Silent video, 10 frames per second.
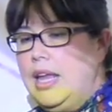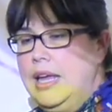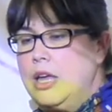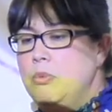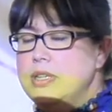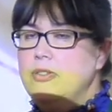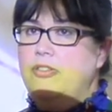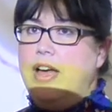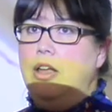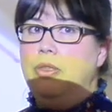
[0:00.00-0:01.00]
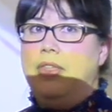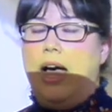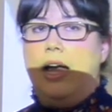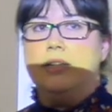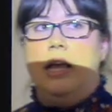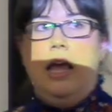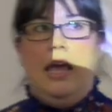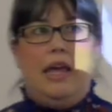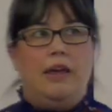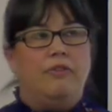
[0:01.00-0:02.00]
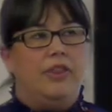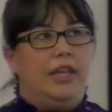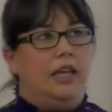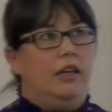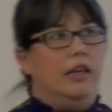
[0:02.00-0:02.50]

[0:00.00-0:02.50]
it was felt that if the